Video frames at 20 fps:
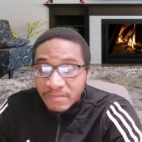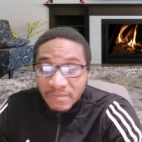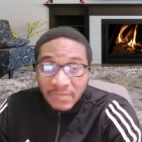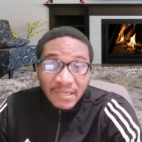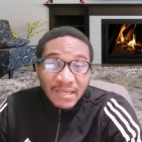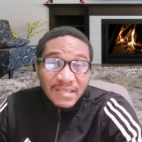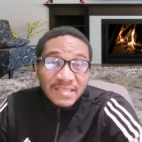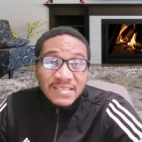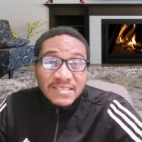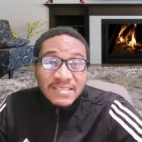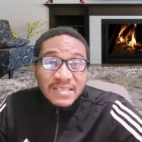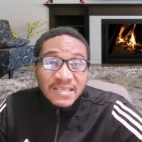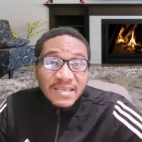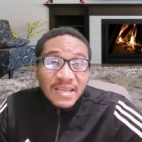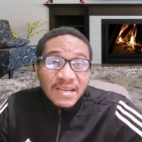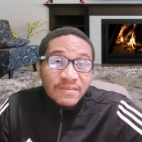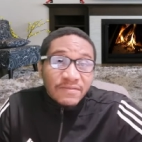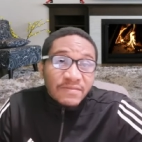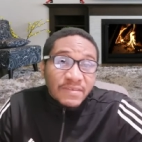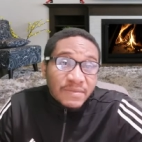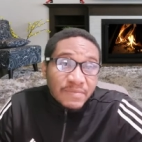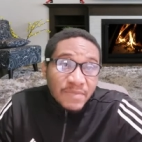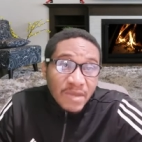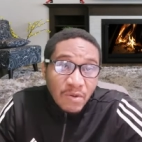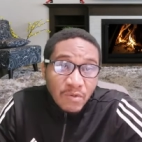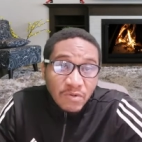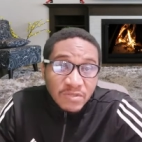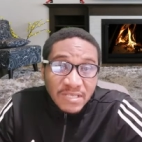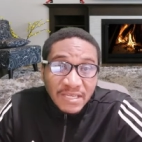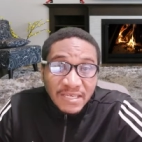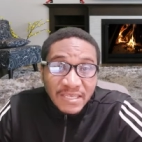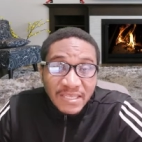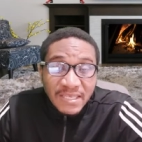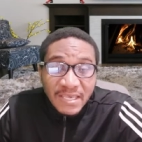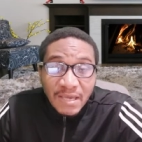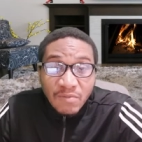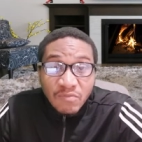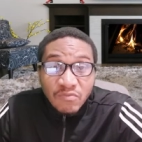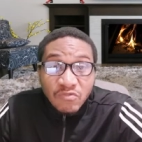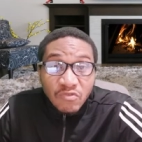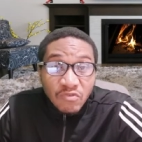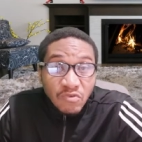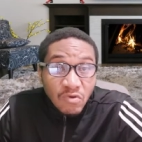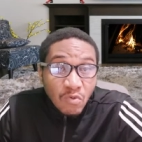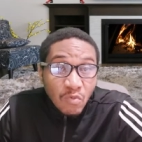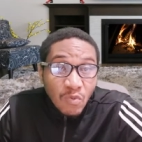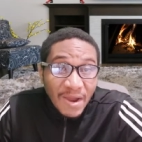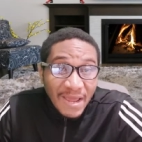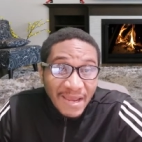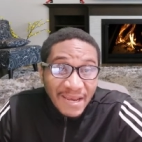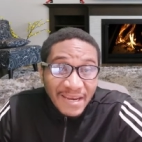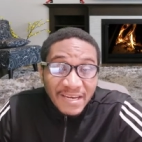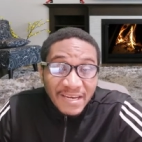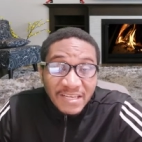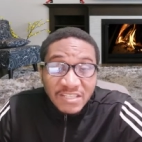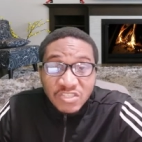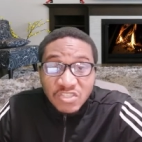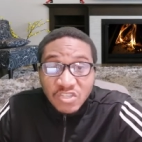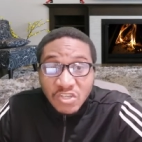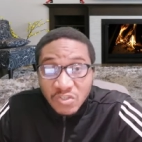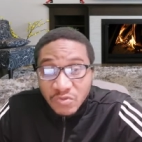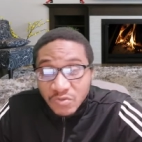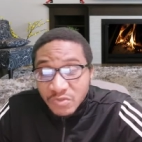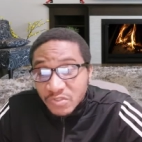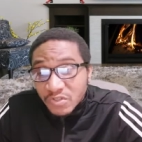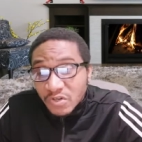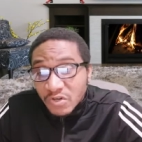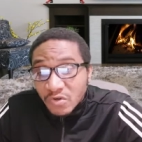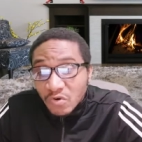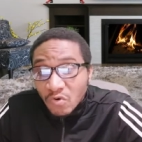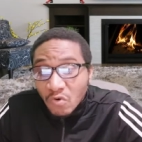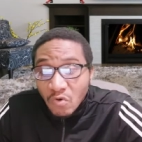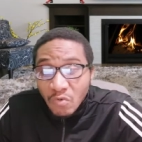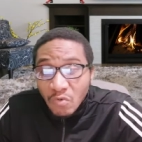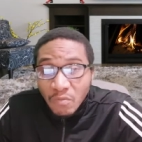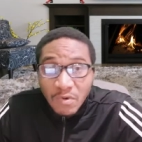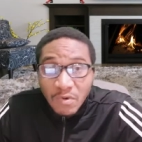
It is said that the female was at camp for a while and had just returned home